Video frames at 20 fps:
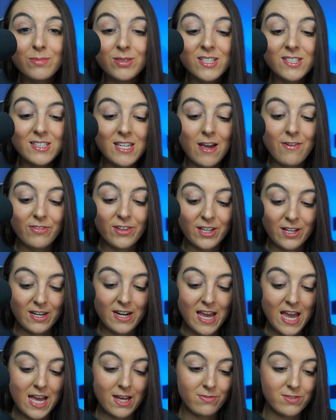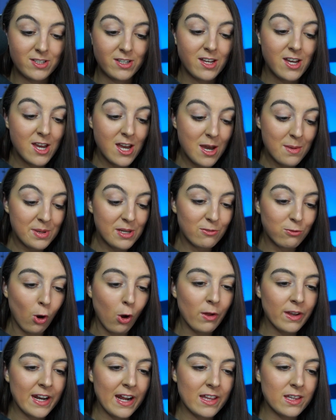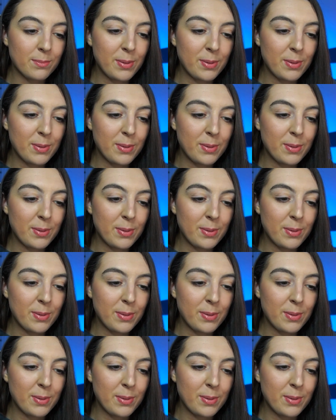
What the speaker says: He's definitely going to have to be rolling out of